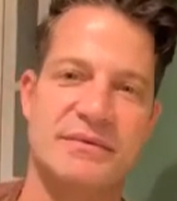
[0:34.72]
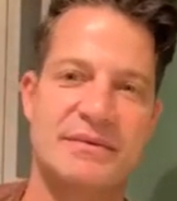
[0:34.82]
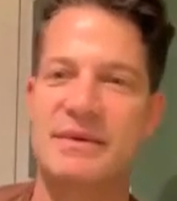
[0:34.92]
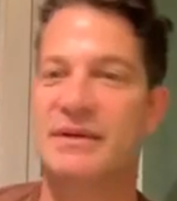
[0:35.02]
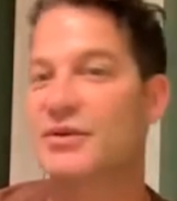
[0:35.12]

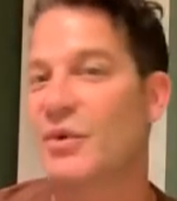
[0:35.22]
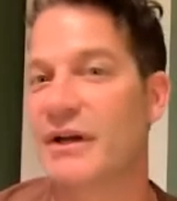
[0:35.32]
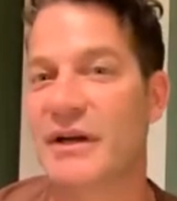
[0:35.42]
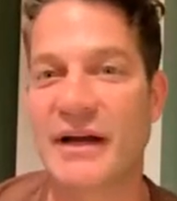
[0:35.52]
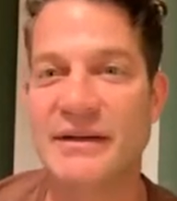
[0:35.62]
in
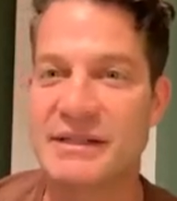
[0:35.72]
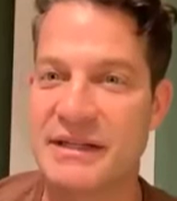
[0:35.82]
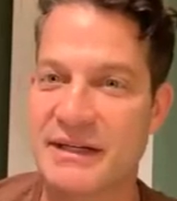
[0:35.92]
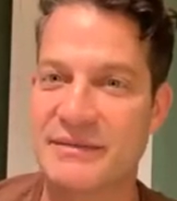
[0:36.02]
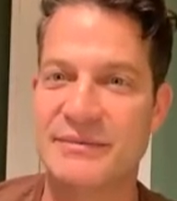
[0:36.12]

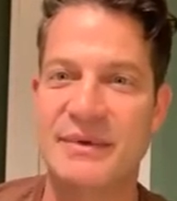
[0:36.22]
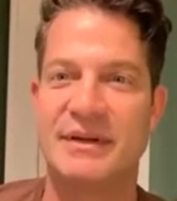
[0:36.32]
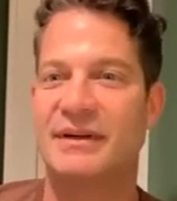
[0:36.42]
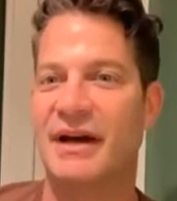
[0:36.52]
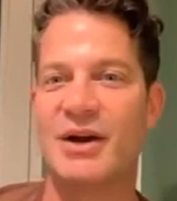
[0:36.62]
2019
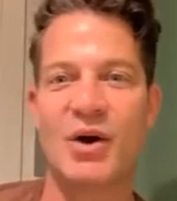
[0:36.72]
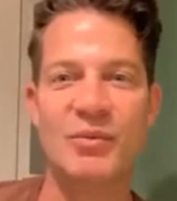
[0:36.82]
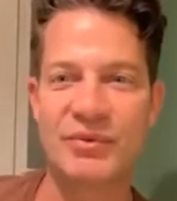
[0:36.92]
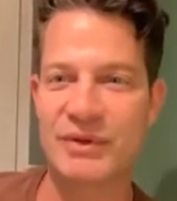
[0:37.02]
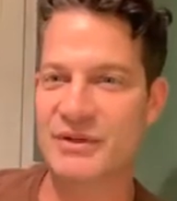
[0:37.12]
and
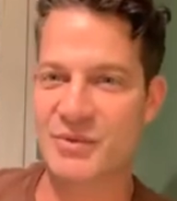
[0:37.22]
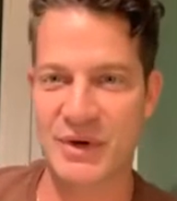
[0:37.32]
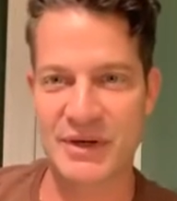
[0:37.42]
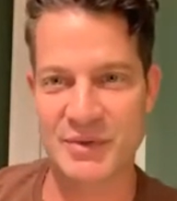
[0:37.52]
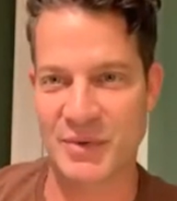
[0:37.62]
hopefully in
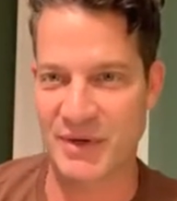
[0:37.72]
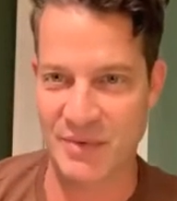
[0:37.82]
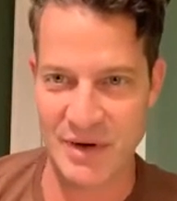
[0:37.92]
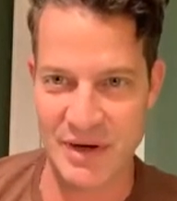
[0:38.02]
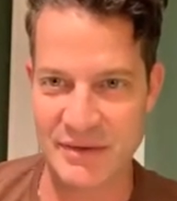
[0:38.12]

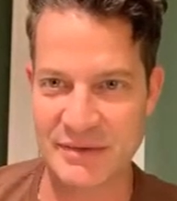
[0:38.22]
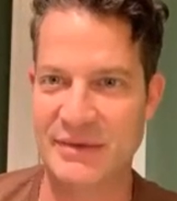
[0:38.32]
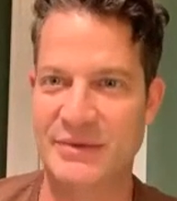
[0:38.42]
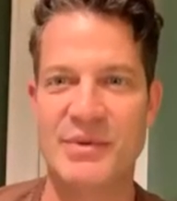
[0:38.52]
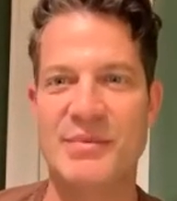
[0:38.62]
2021,
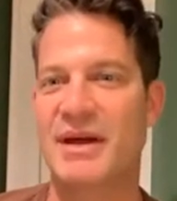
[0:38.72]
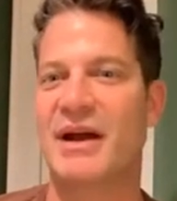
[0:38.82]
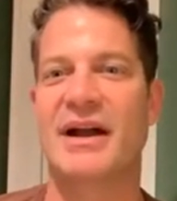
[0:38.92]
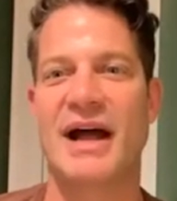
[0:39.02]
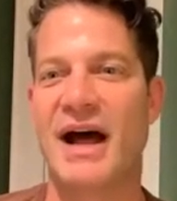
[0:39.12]
we may
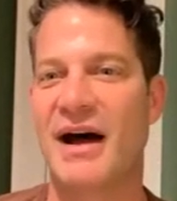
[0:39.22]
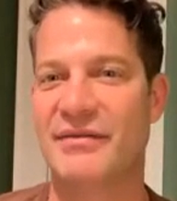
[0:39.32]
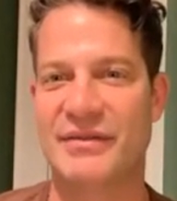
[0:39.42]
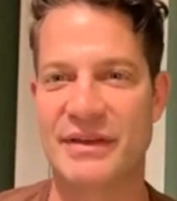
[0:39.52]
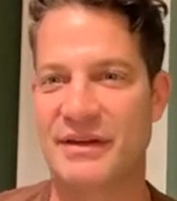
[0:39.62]
not have
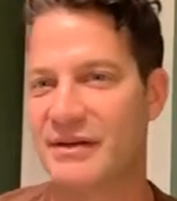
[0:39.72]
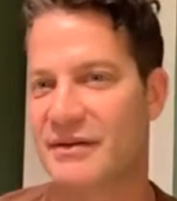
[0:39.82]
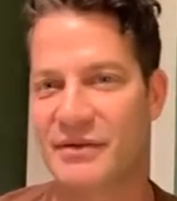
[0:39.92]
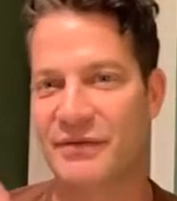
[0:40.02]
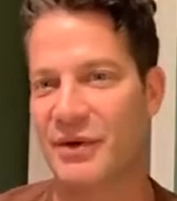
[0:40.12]
the
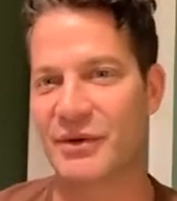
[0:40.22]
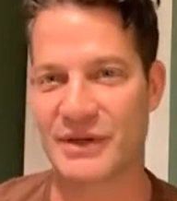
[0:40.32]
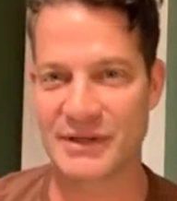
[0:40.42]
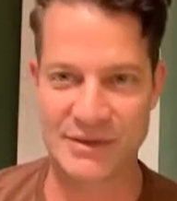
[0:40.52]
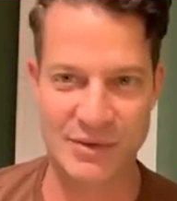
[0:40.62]

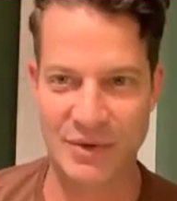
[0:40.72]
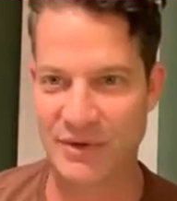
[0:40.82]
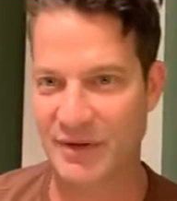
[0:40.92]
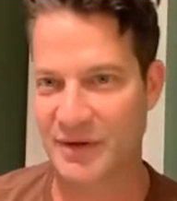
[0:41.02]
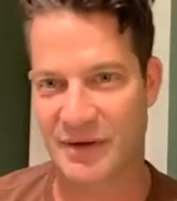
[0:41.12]
focus or
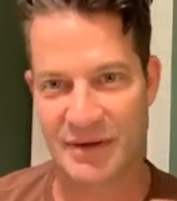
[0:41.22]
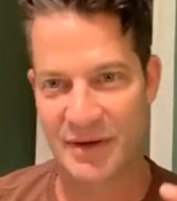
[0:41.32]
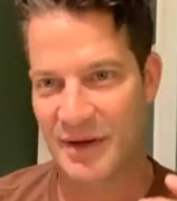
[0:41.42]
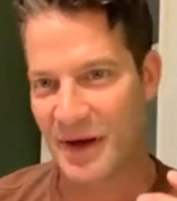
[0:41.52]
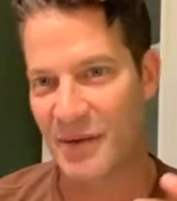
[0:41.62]
the
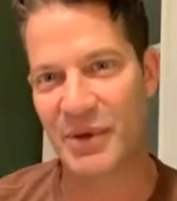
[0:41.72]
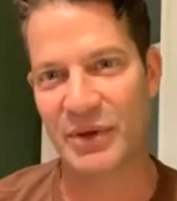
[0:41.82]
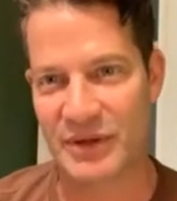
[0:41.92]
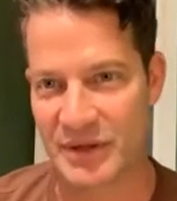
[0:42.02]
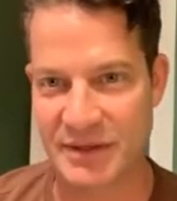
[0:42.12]

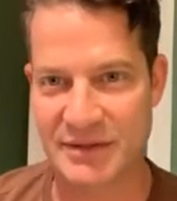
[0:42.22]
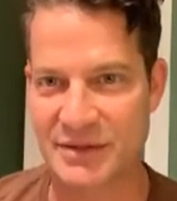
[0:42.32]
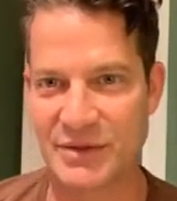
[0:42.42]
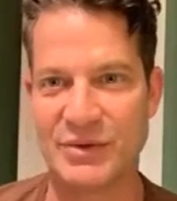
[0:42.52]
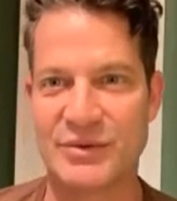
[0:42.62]
ability
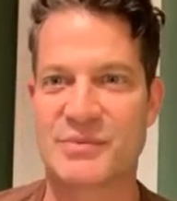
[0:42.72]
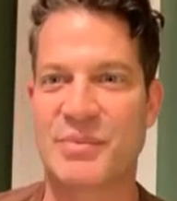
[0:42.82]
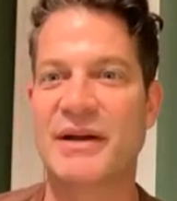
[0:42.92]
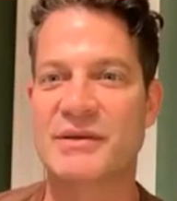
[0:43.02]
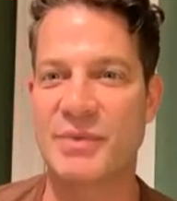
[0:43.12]
to
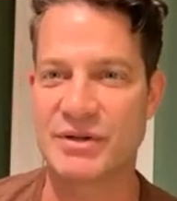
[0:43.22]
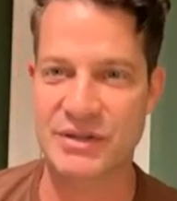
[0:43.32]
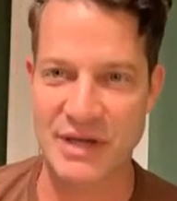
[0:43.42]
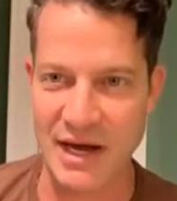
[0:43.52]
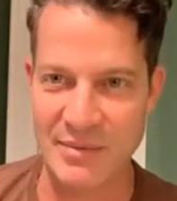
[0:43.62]
spend as much
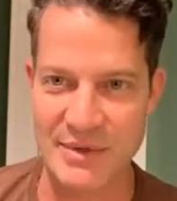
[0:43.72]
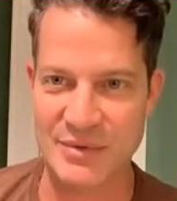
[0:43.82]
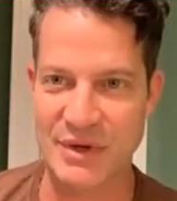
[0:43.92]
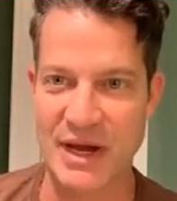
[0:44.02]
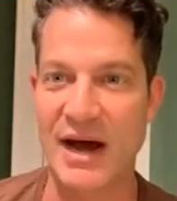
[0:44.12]
time as
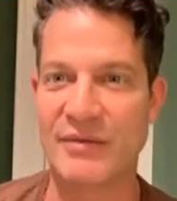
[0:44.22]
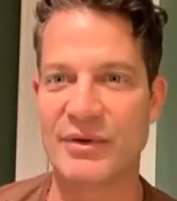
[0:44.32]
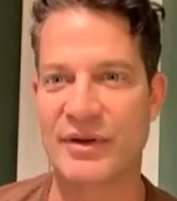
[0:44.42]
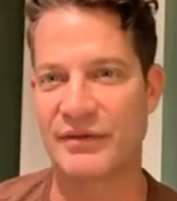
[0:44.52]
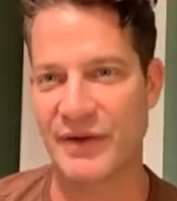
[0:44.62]
we have with
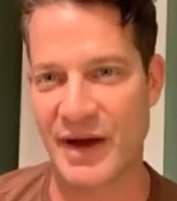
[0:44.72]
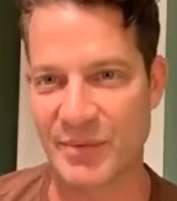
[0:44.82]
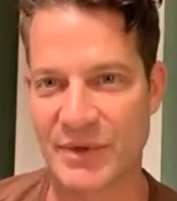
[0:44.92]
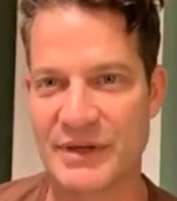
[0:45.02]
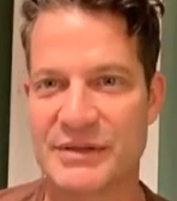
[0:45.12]
our
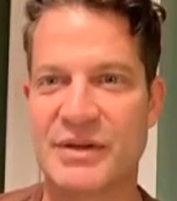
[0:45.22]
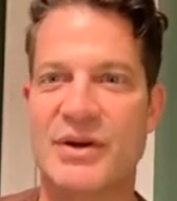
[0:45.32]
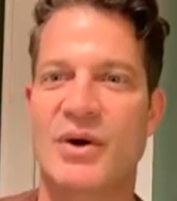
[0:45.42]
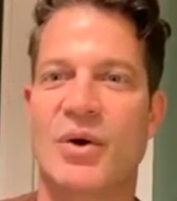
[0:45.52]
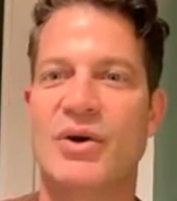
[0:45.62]
families
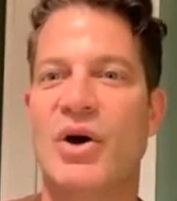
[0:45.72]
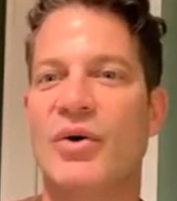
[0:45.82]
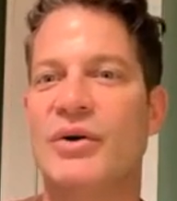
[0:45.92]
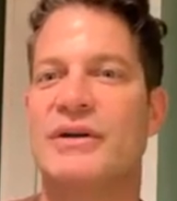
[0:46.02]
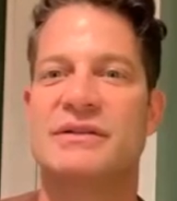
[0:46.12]
or
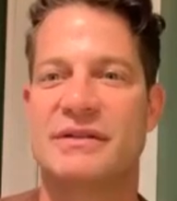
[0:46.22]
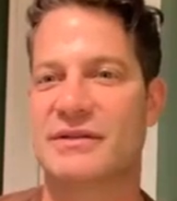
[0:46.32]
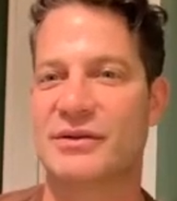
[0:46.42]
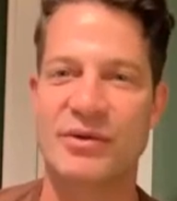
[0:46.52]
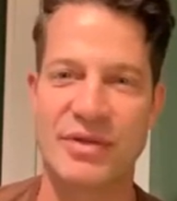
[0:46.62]
notice these
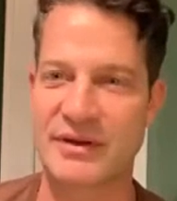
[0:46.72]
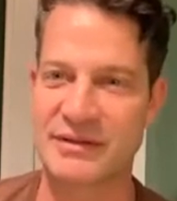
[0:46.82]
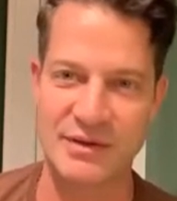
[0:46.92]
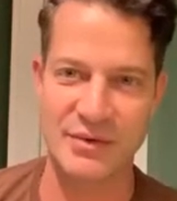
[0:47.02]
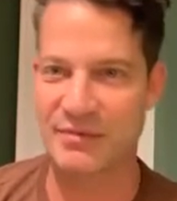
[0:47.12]
little things
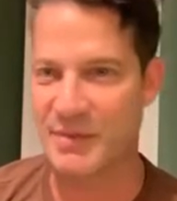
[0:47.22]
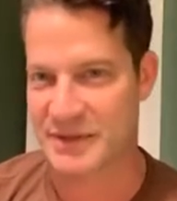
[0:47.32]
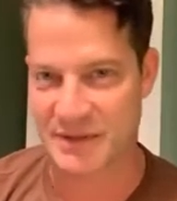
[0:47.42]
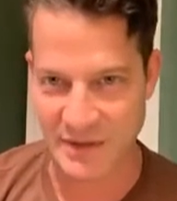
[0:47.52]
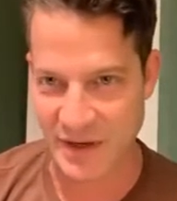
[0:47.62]
that we've
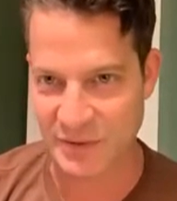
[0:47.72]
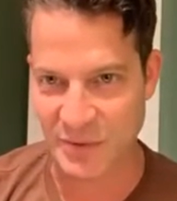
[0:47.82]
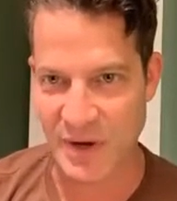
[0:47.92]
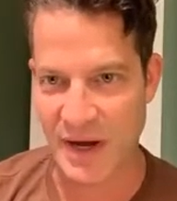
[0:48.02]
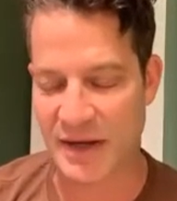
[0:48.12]
missed along the
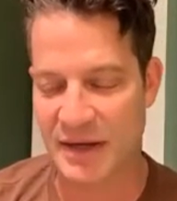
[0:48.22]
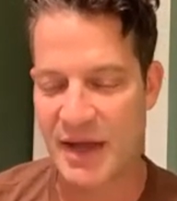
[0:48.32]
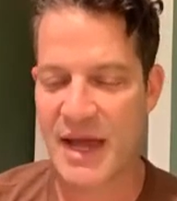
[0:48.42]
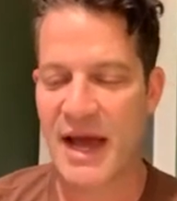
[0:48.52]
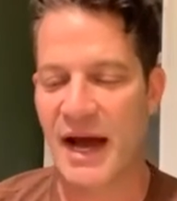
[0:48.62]
way.
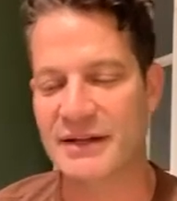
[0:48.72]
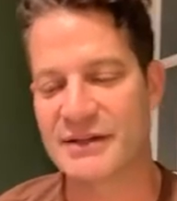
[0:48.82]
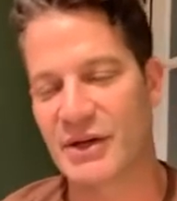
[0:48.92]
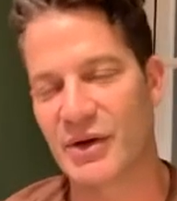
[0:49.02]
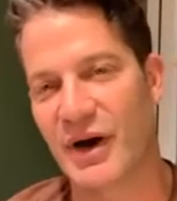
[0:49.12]
And
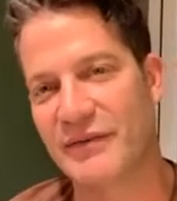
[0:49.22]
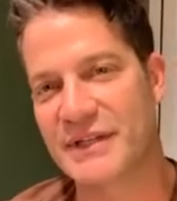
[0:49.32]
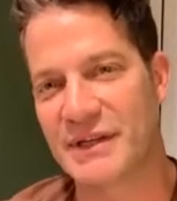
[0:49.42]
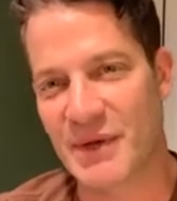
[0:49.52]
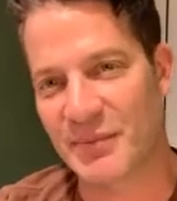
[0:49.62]
so I've
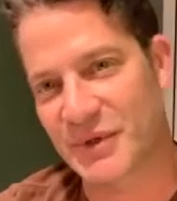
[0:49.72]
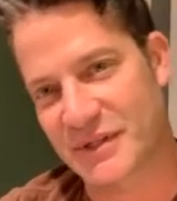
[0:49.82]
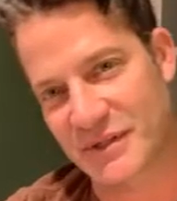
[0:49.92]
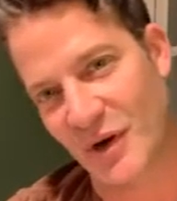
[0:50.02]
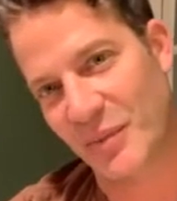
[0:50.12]
teamed up with
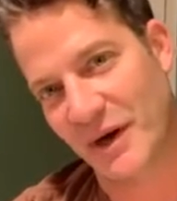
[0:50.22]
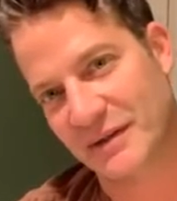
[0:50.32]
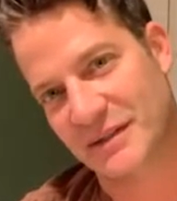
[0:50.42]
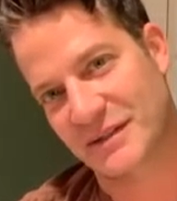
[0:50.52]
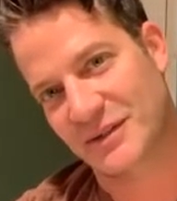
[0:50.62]

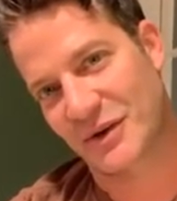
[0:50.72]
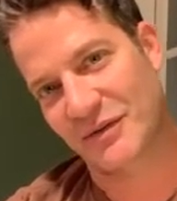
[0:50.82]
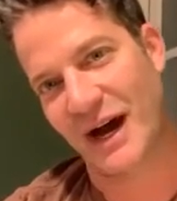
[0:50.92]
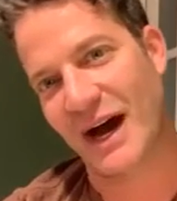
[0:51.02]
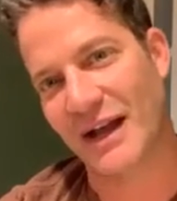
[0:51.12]
Starbucks to sort of
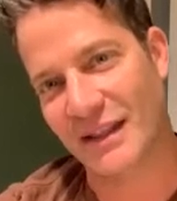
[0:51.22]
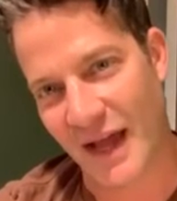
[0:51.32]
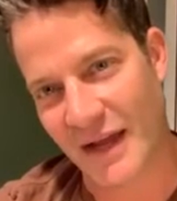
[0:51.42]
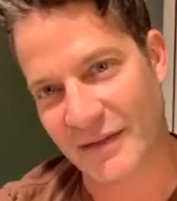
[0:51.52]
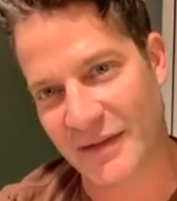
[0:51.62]

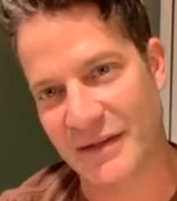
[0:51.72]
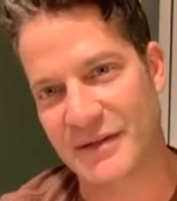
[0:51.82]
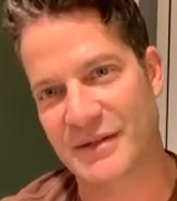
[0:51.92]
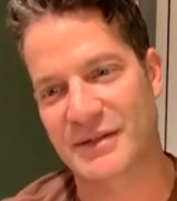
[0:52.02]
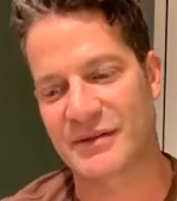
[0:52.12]
highlight
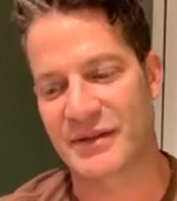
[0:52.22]
these